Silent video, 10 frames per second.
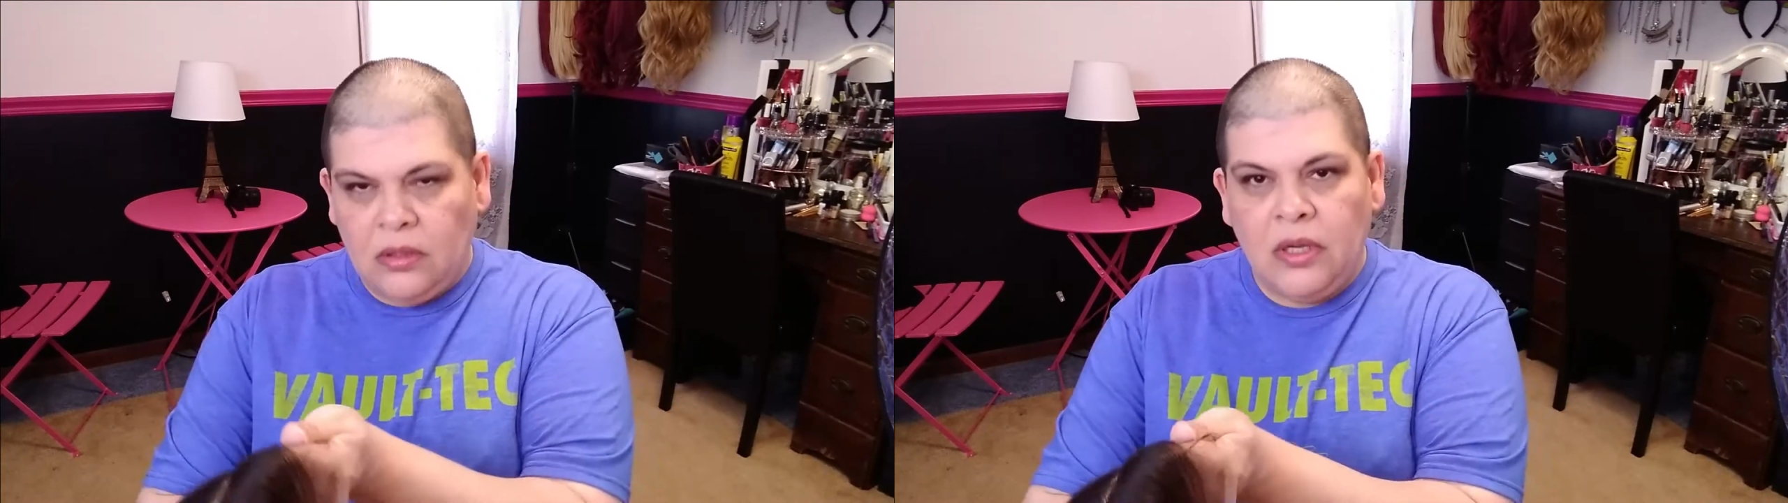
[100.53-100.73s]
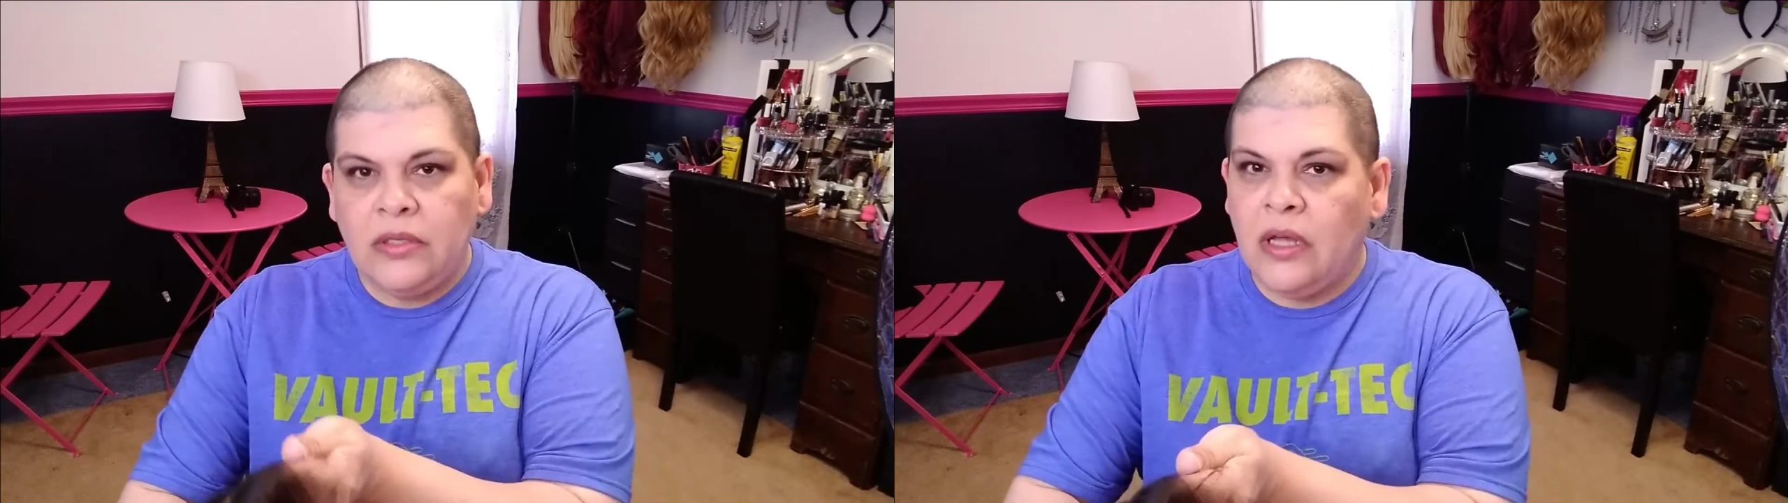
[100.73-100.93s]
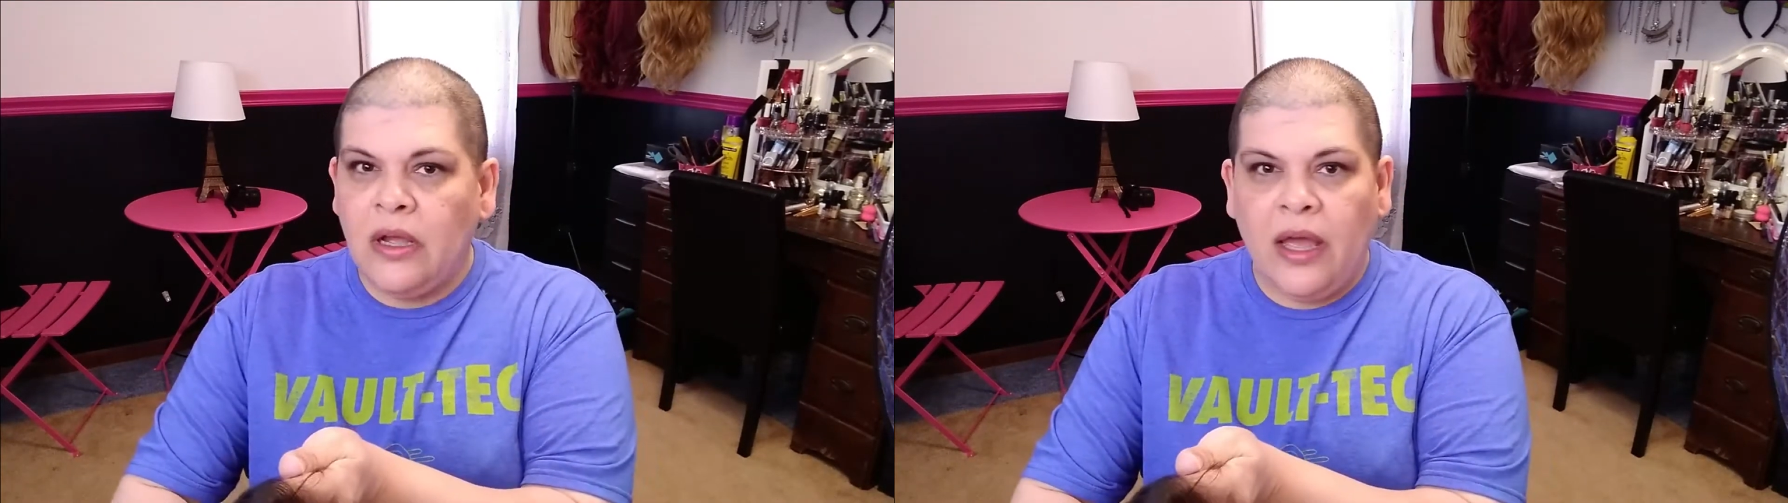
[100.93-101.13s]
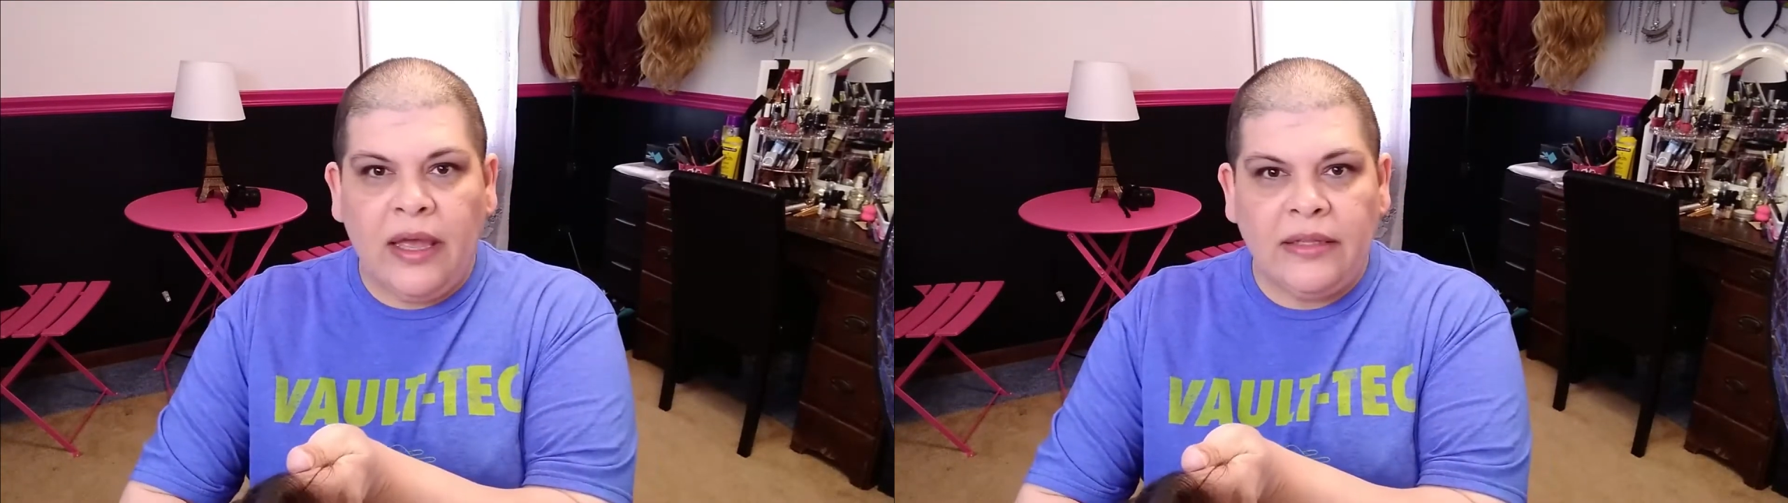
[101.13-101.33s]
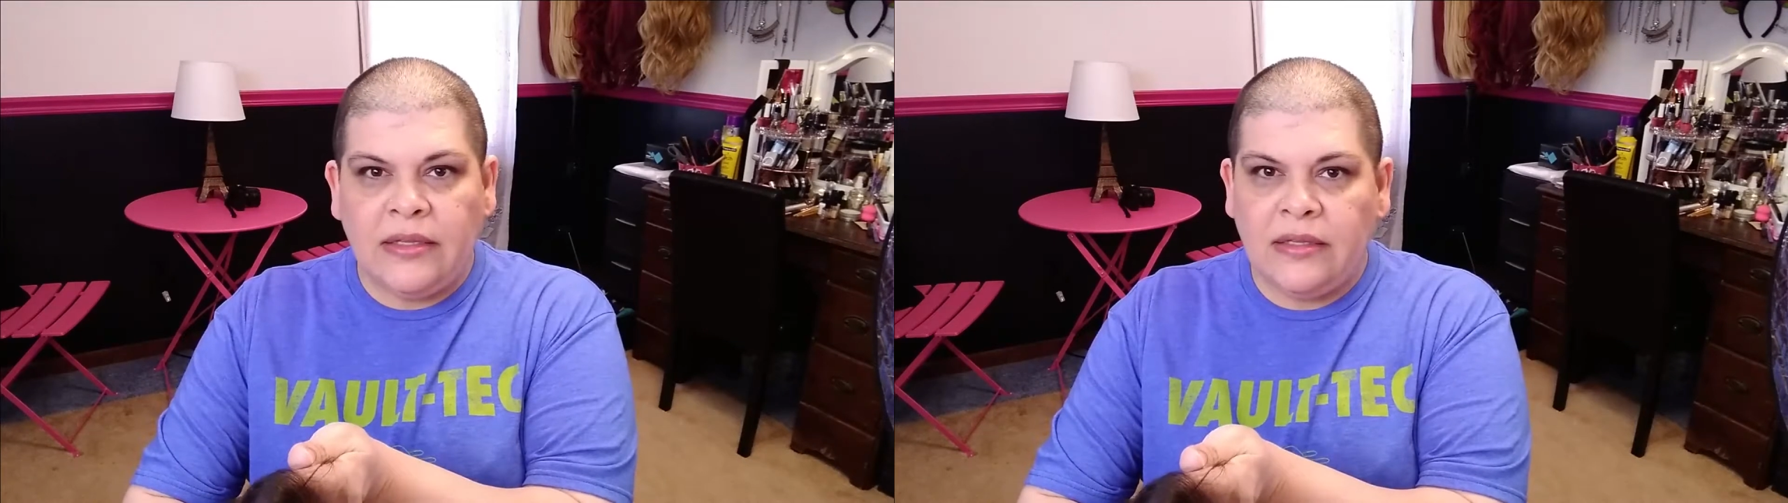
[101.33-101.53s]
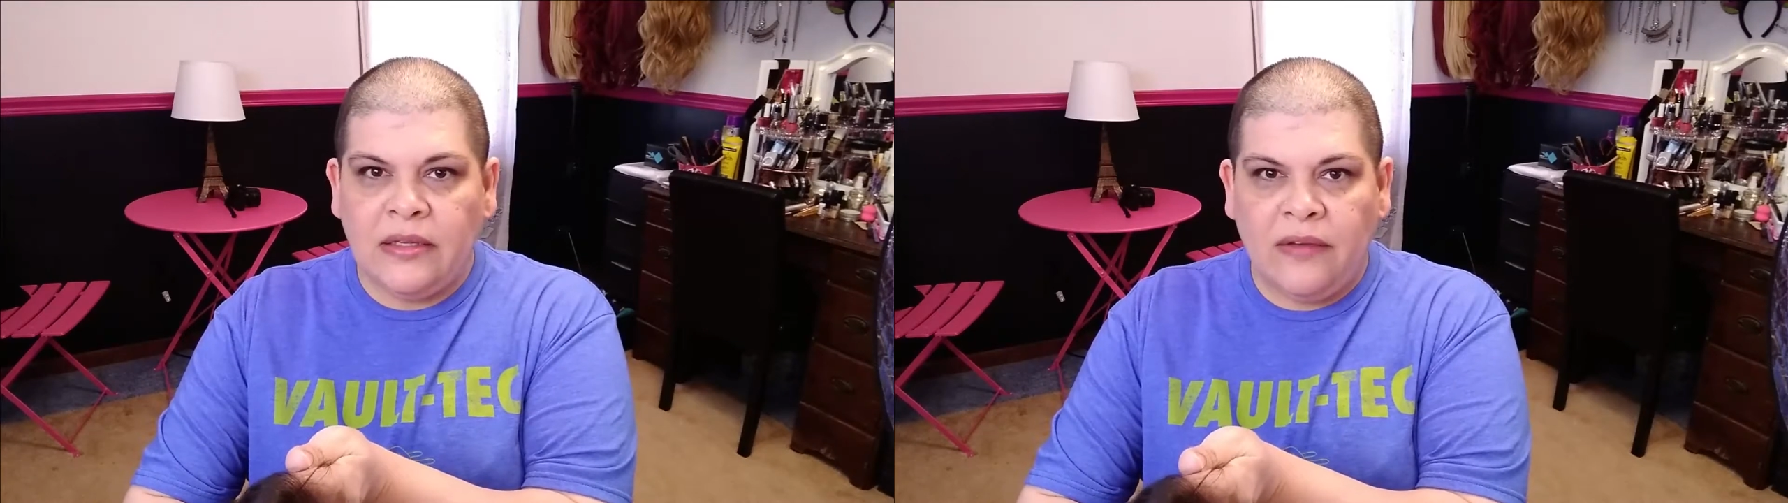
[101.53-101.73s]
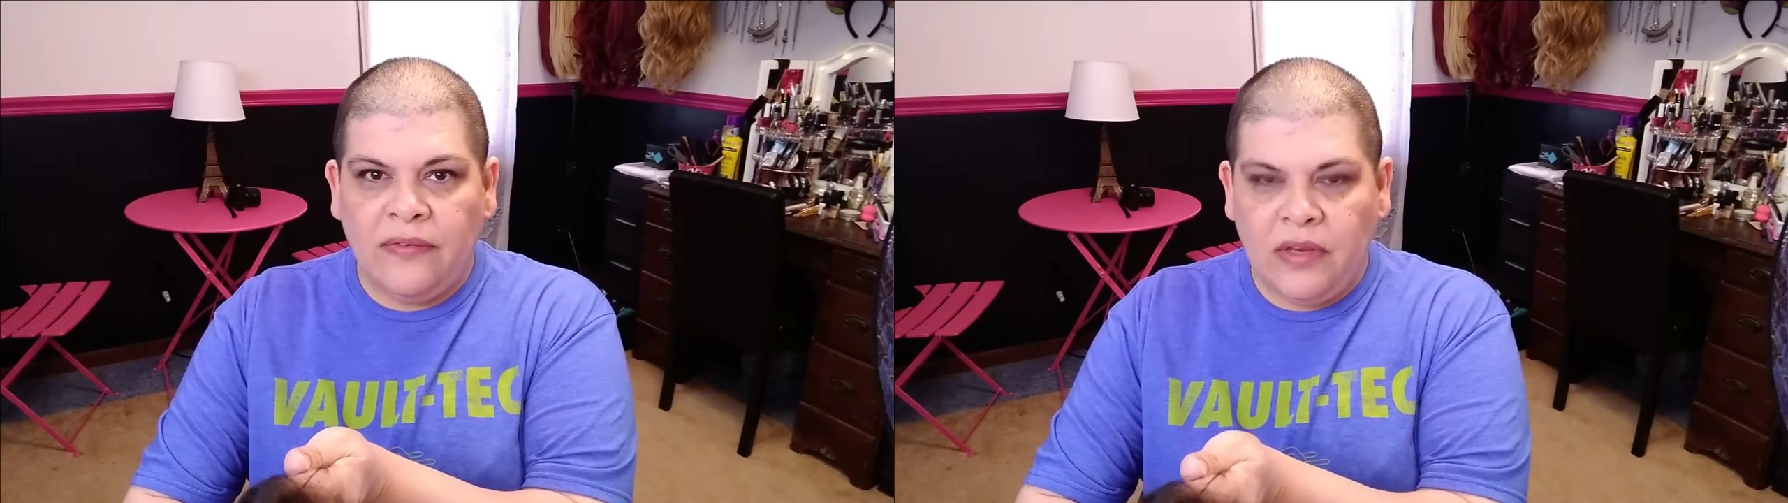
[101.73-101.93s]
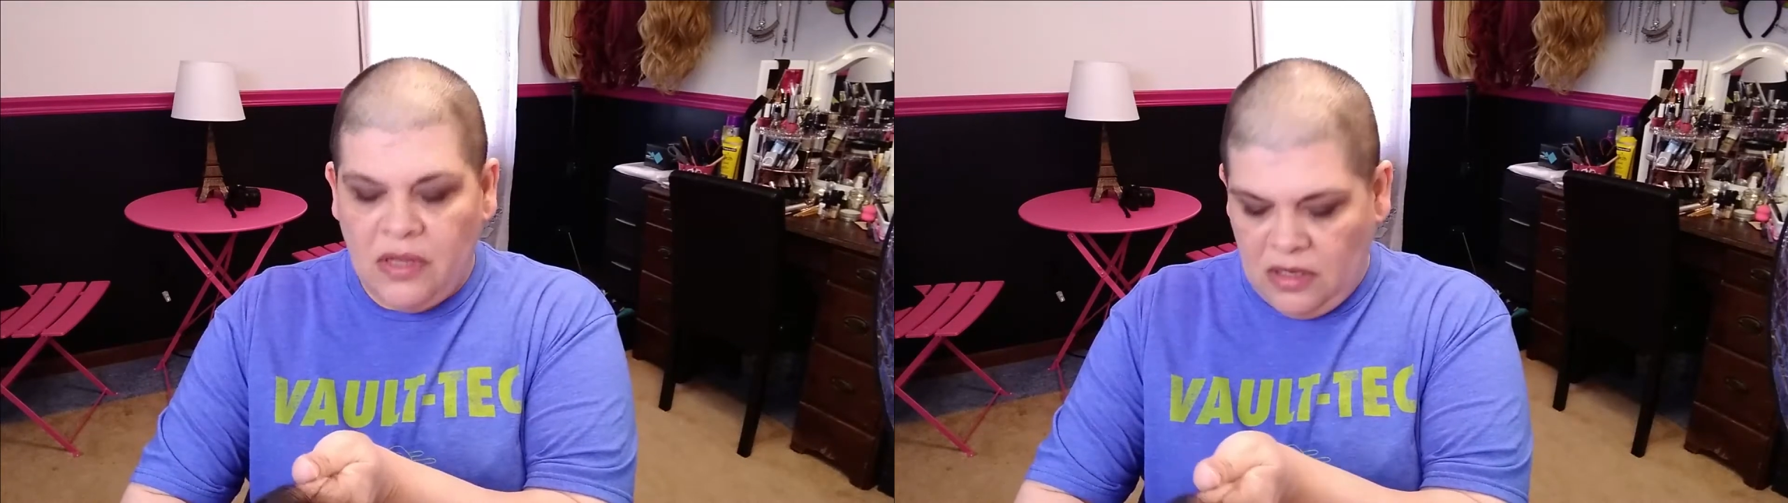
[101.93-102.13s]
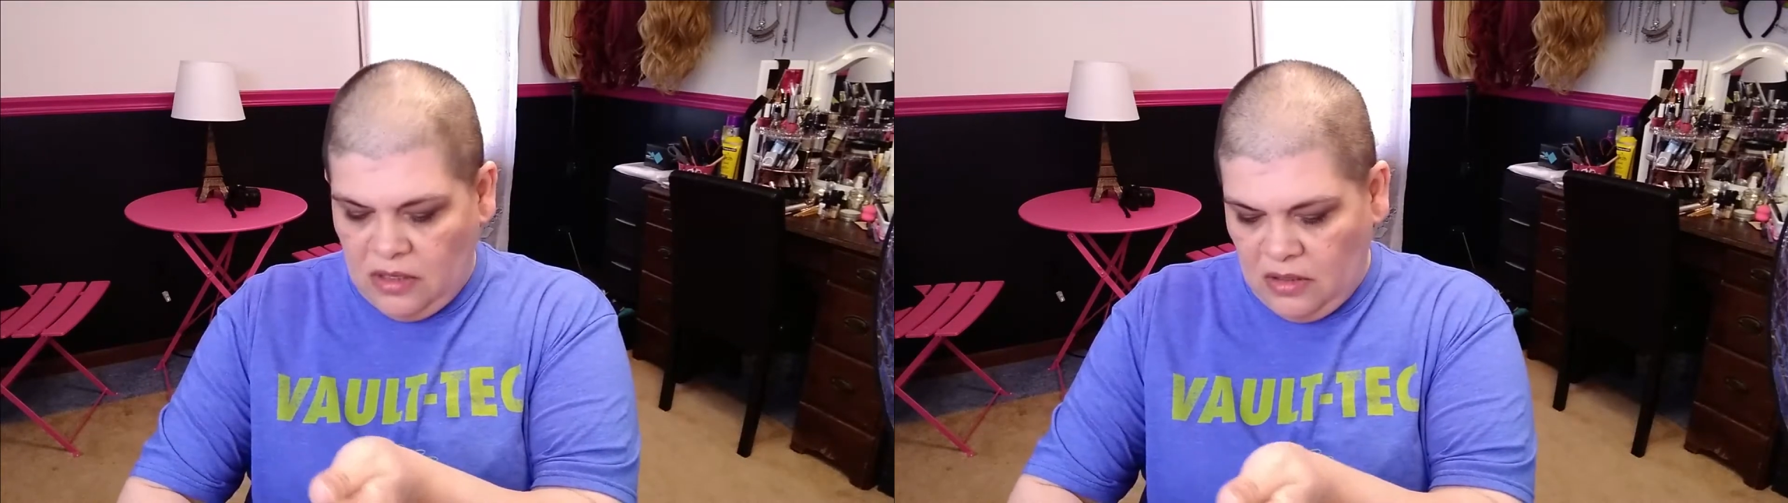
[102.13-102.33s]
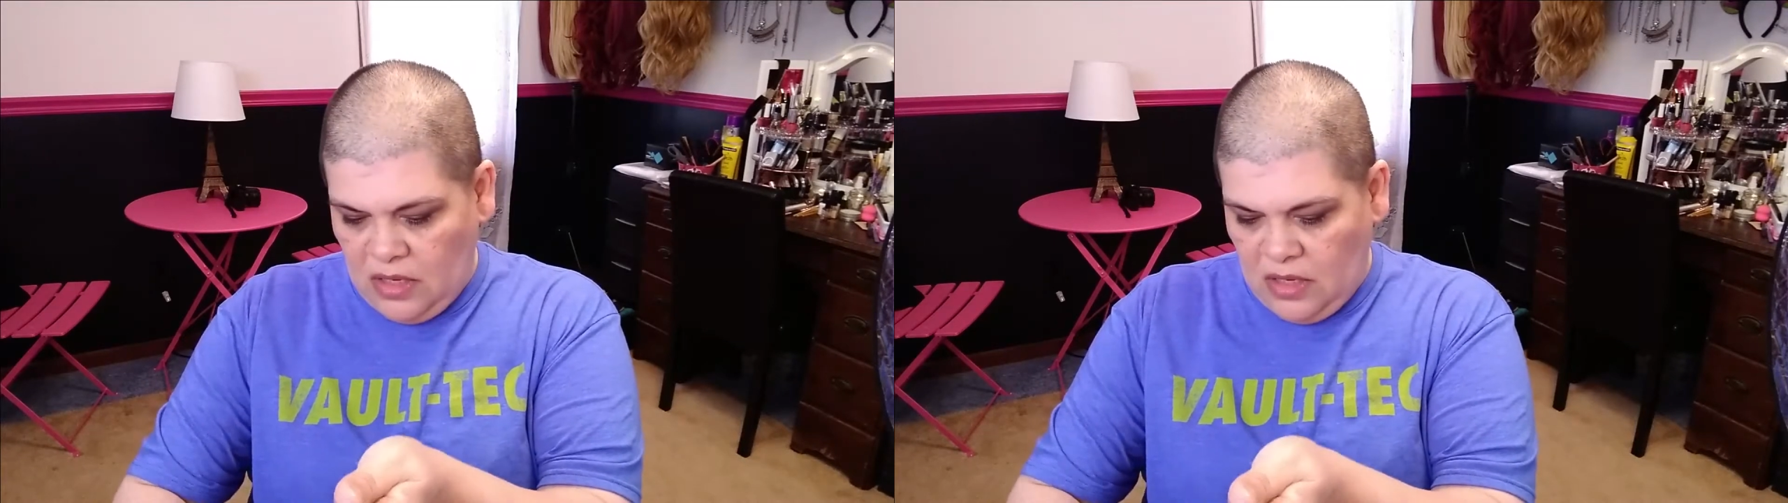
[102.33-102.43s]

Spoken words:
There's all kinds of stuff in here.